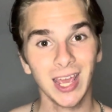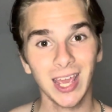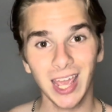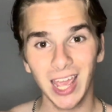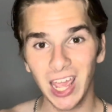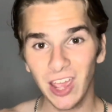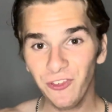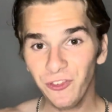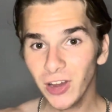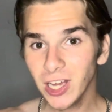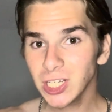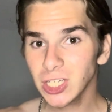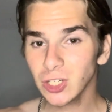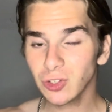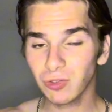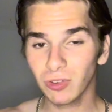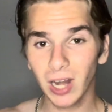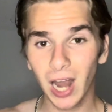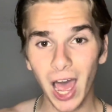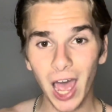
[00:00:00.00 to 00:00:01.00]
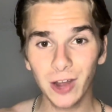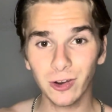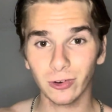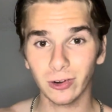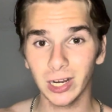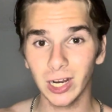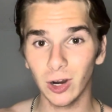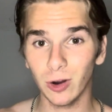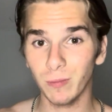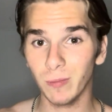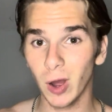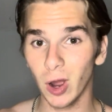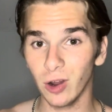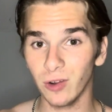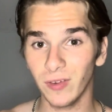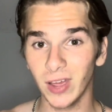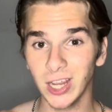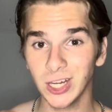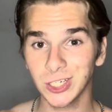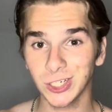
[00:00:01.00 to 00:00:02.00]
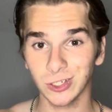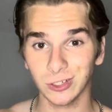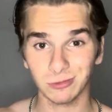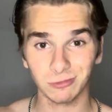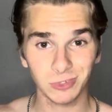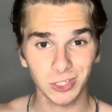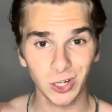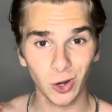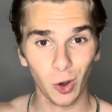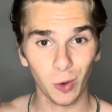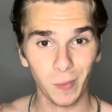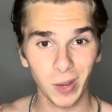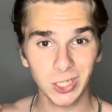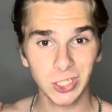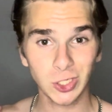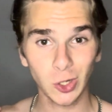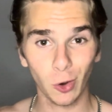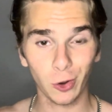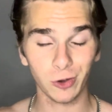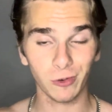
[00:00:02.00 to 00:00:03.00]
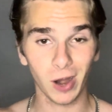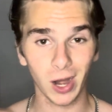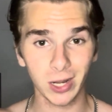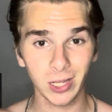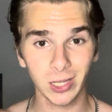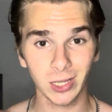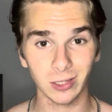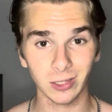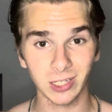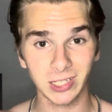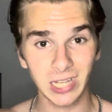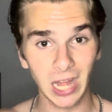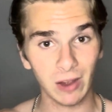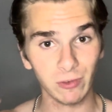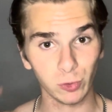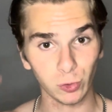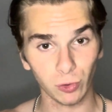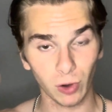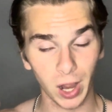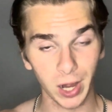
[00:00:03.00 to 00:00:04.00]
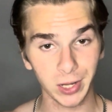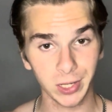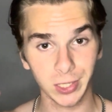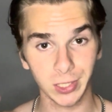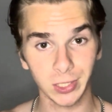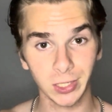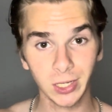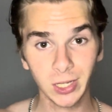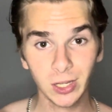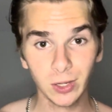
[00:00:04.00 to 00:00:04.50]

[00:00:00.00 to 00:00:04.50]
If I just relied on little motivation, on my shoulder right here, the devil right here,